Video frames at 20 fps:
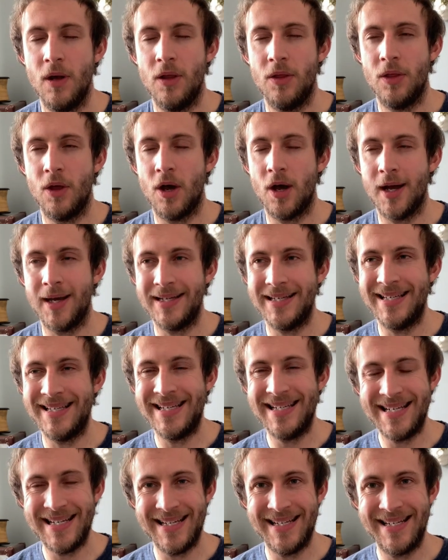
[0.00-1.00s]
that I
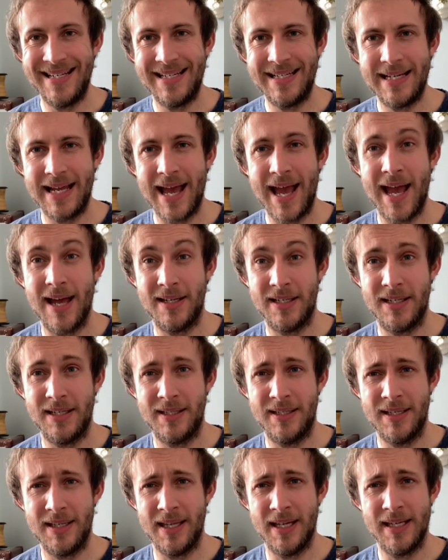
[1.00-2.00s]
need to add
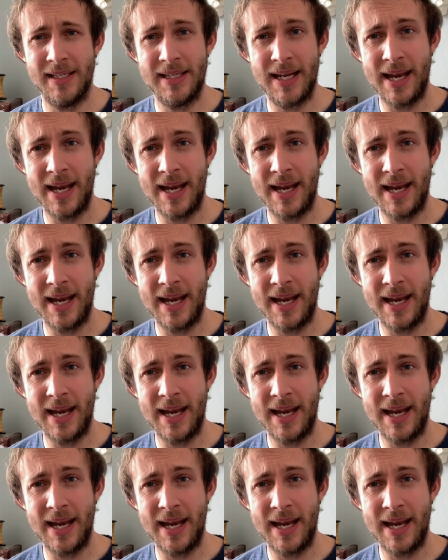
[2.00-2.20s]
to this?